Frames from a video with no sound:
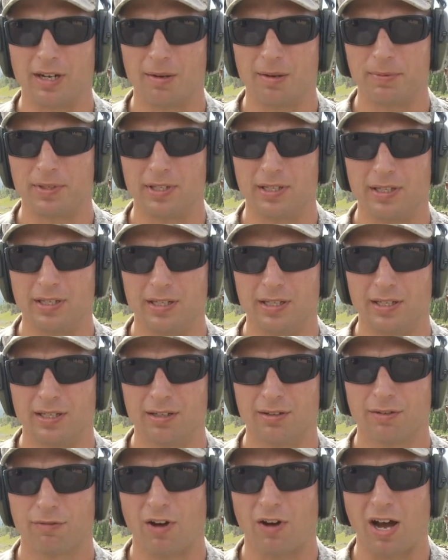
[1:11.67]
up
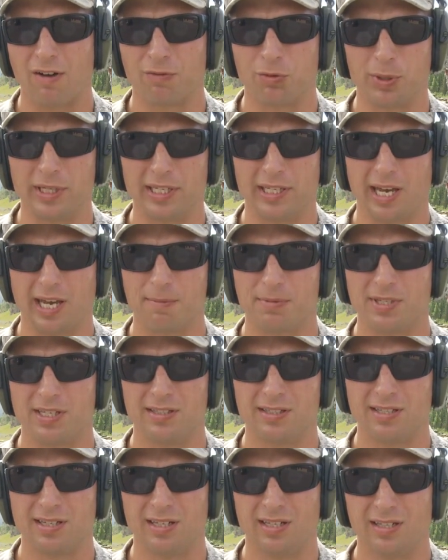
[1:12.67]
the five-week
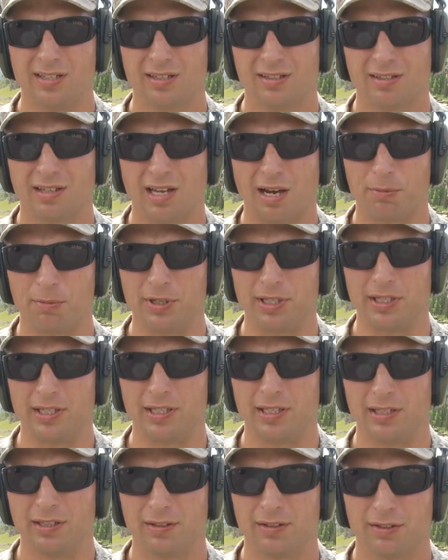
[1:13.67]
MTT that
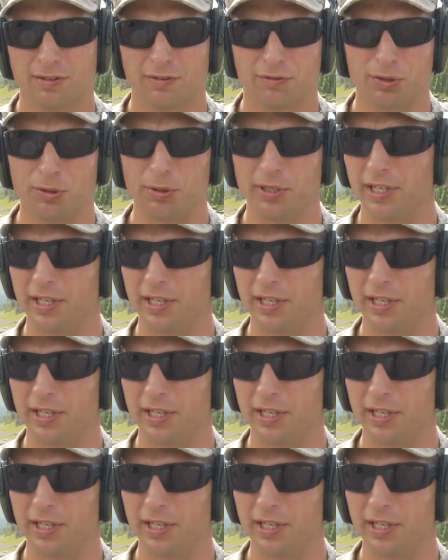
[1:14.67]
we flew